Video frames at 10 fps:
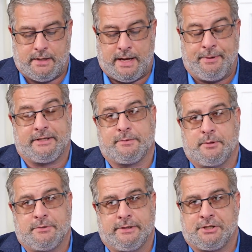I picked up
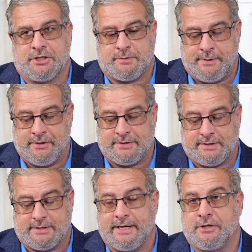some delicious meals
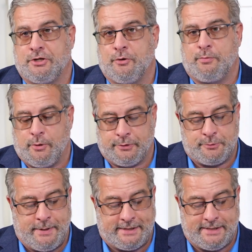at the St. Joe
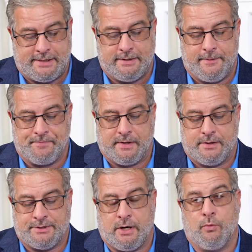Polish Picnic,
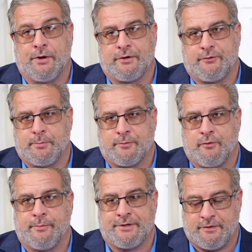saw a wonderful
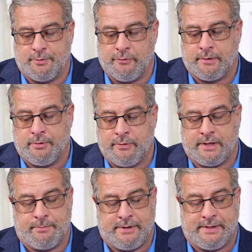performance of Boeing
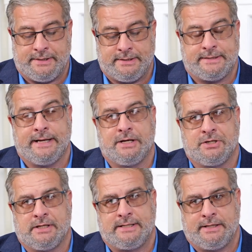Boeing at Barrington Stage,
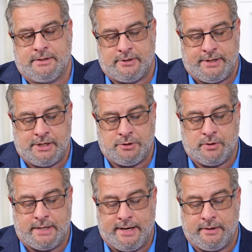and attended their
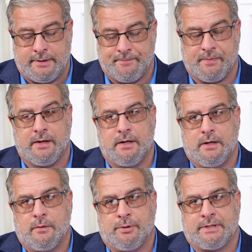annual gala.
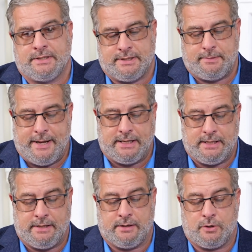
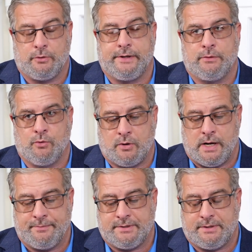Participated in the Korean War
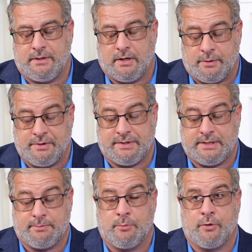
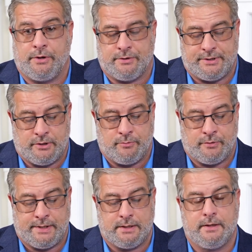Armistice Memorial
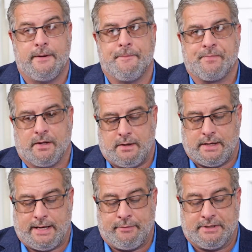Ceremony.
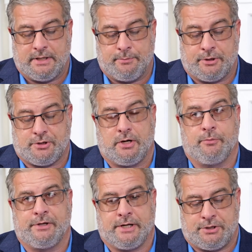I went to the Berkshire
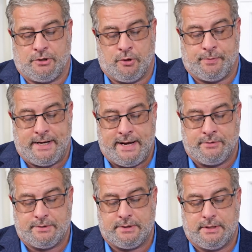Harm Reduction Open
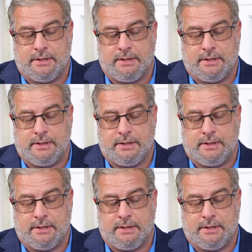House.